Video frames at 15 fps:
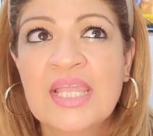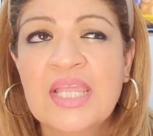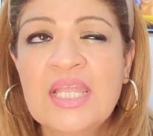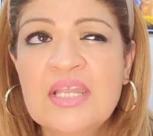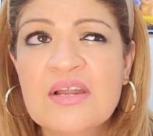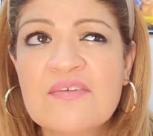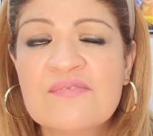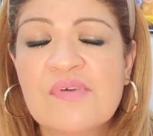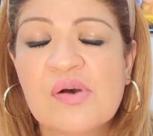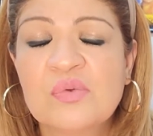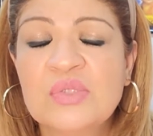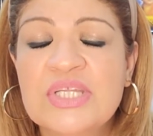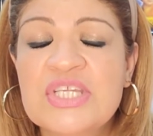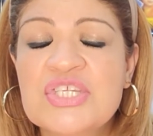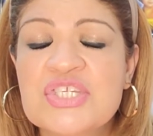Inner
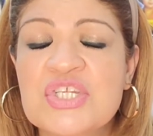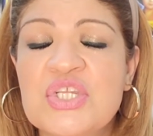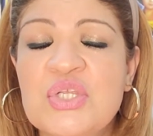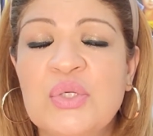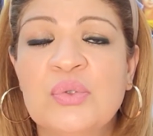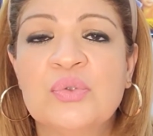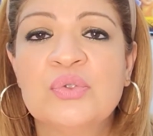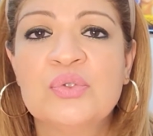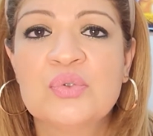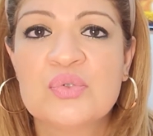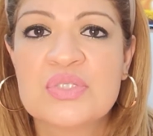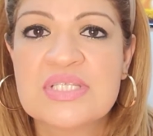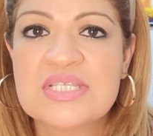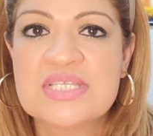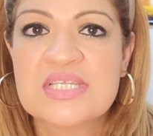foundation, your
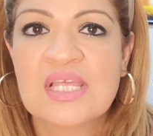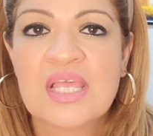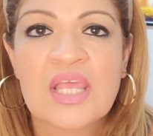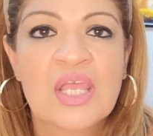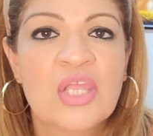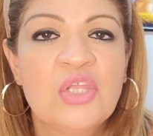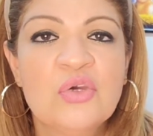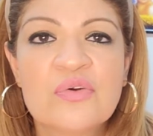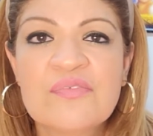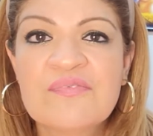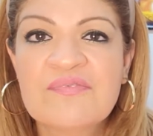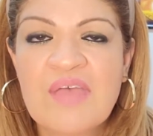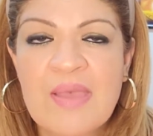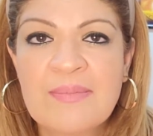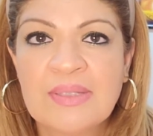roots, your
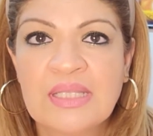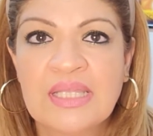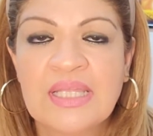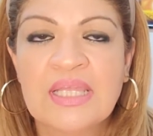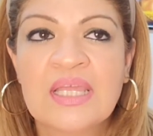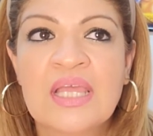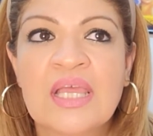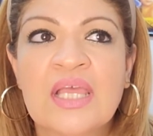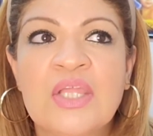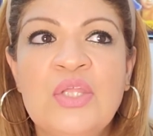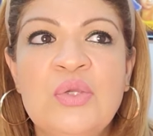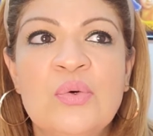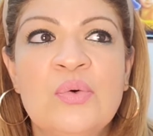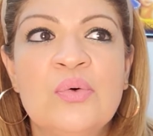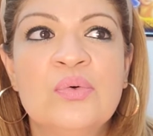family,
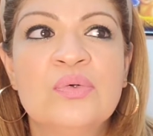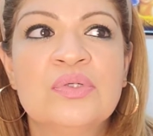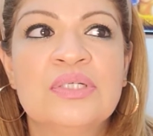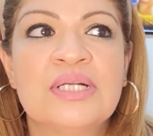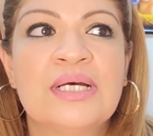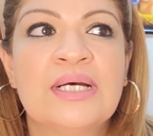your